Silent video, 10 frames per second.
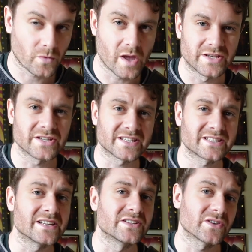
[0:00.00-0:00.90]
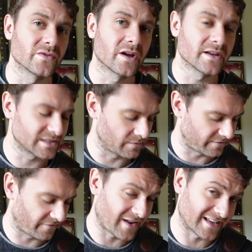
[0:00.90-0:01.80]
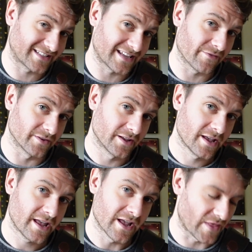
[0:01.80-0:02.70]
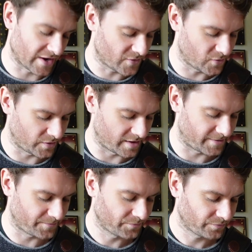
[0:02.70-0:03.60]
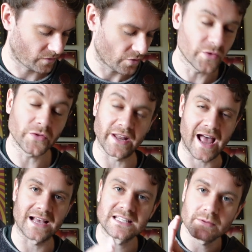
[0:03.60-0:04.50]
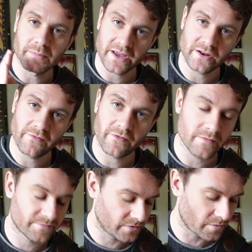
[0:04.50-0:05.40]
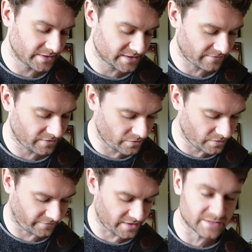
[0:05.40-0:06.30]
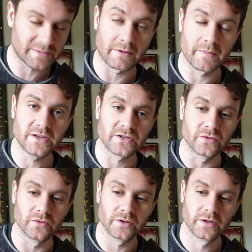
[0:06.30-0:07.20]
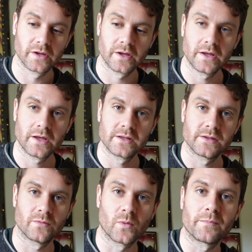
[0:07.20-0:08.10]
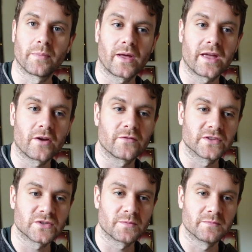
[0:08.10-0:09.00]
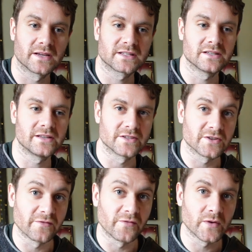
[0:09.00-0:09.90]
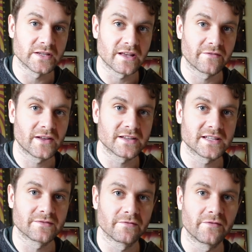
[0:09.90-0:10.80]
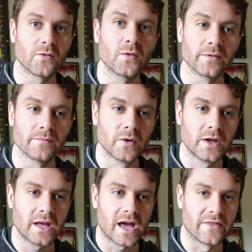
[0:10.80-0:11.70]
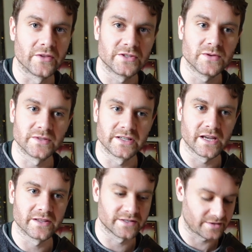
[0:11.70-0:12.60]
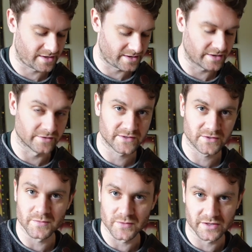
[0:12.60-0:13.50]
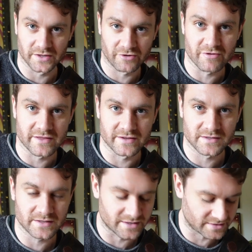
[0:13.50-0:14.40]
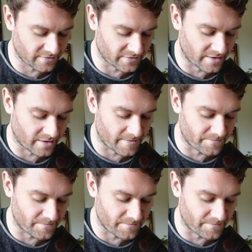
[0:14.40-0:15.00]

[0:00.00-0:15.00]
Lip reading: It just sits so nicely with the flat 7 in that chord there. Not that it has to be played over a dominant 7 chord. If I just play my major chord, one playing over the top in MIXOLYDIAN is going to voice that flat 7 for them, and the two together in ensemble is going to create this lovely